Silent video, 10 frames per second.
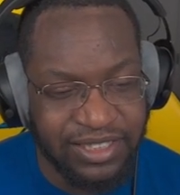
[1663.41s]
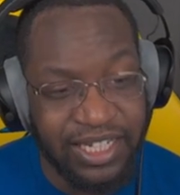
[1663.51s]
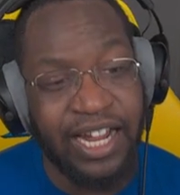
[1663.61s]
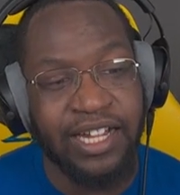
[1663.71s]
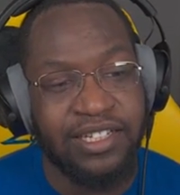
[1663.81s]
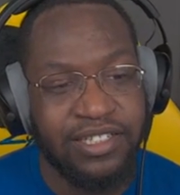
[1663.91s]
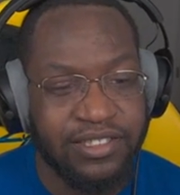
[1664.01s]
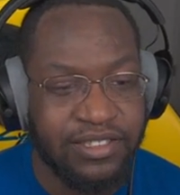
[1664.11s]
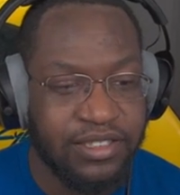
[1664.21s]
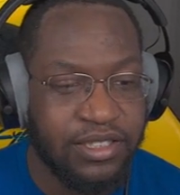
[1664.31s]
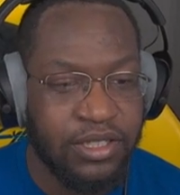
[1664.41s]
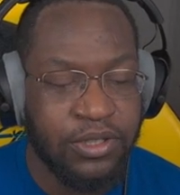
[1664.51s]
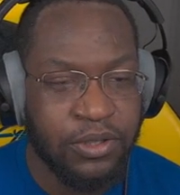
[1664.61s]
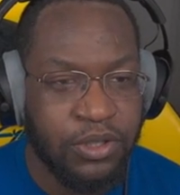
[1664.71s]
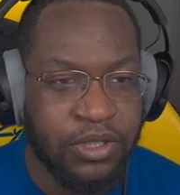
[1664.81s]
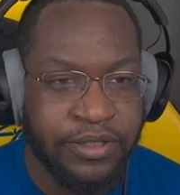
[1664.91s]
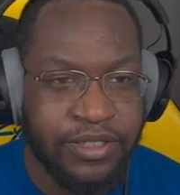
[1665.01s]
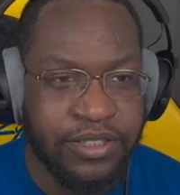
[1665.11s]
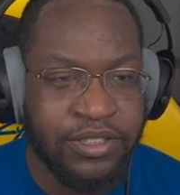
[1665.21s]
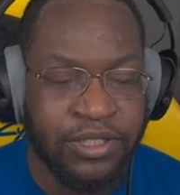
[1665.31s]
attack.
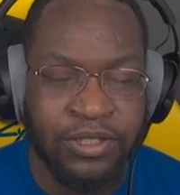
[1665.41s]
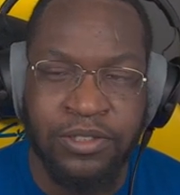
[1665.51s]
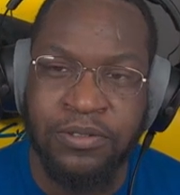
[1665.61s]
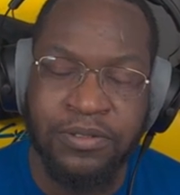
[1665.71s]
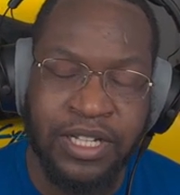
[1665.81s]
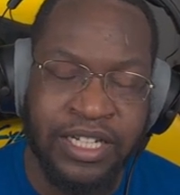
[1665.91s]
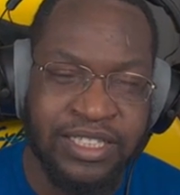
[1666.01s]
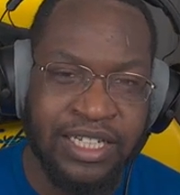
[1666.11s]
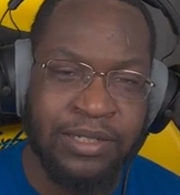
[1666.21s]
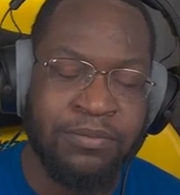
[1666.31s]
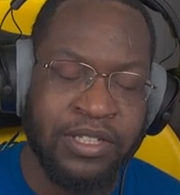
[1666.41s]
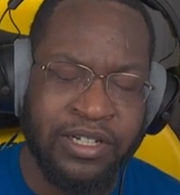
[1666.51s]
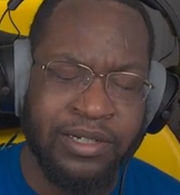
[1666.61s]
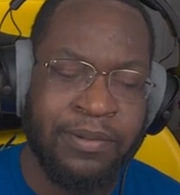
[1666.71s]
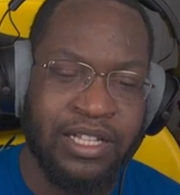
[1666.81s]
So anytime they're